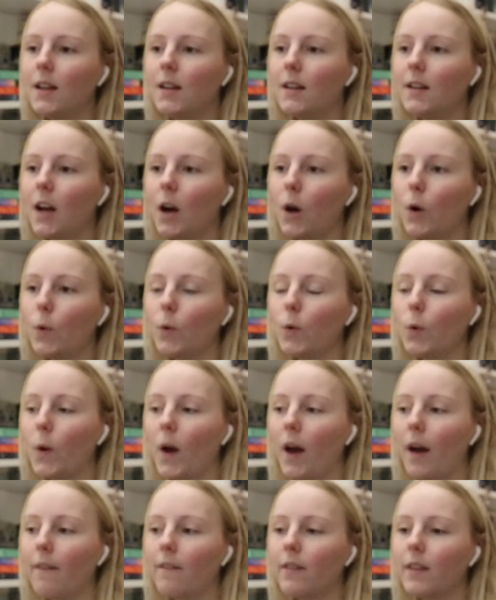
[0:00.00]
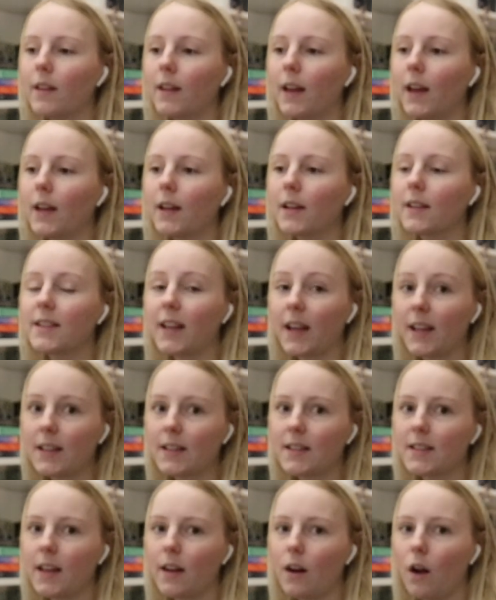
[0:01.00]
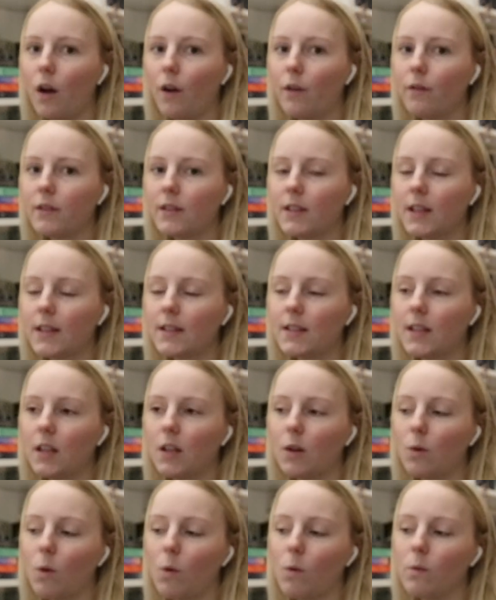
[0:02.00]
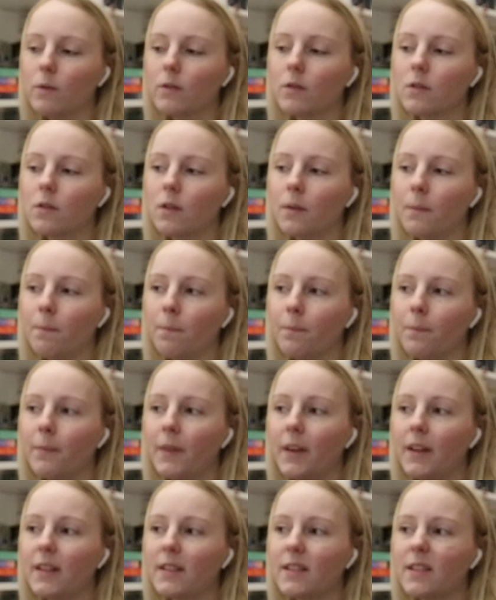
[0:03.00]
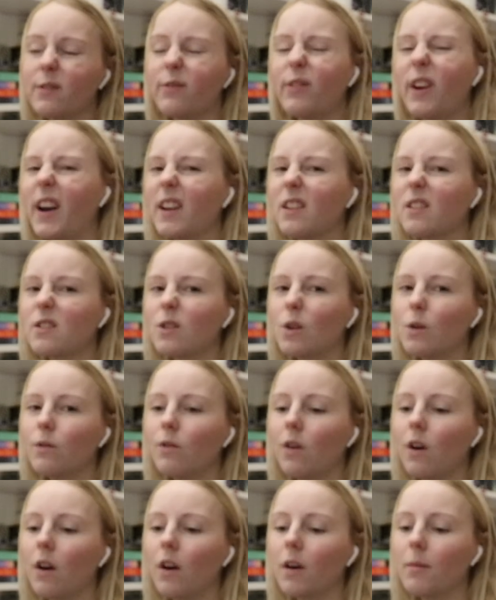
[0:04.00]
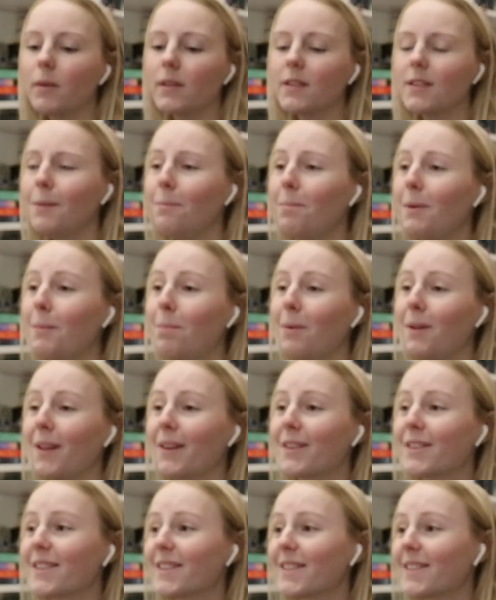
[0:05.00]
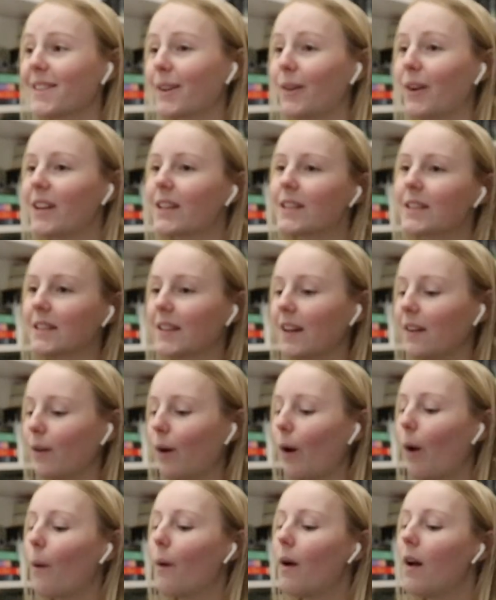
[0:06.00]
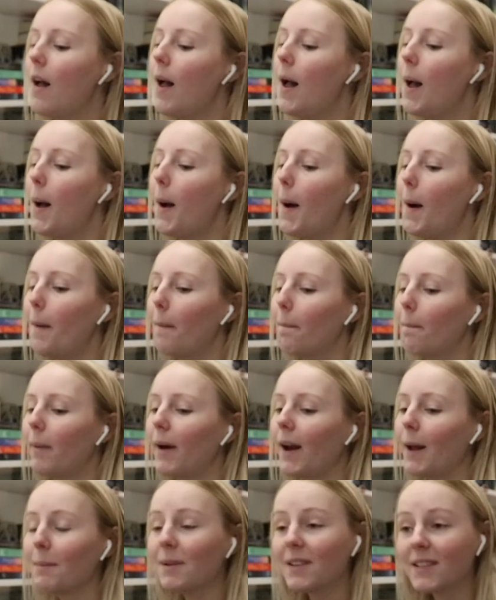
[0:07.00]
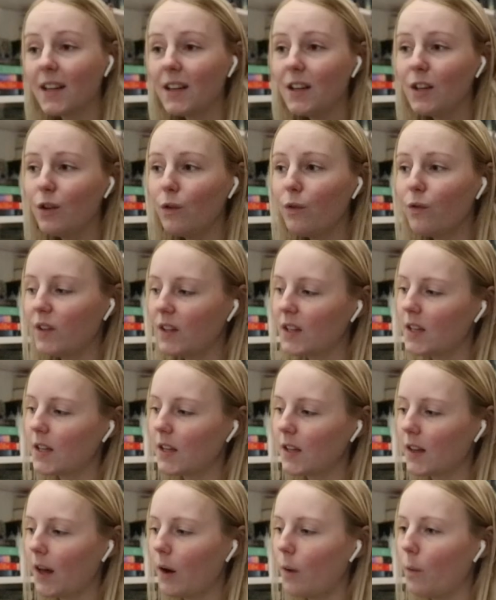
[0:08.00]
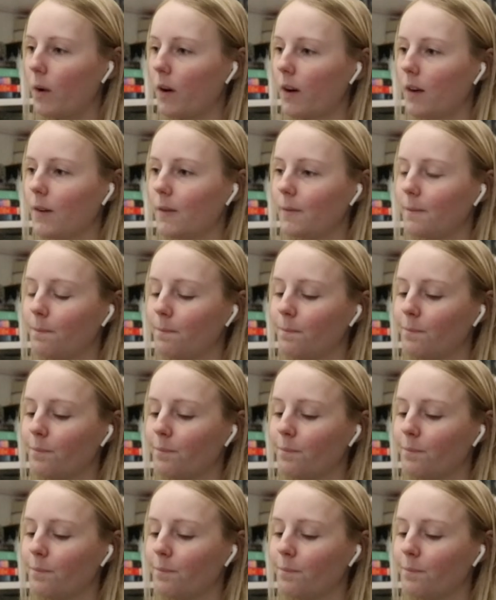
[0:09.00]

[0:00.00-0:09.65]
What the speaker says: now you have the, like, second set of 16-year-olds. And it's fine so far, but some people are just crazy. I don't know. But I'm excited to finish that one.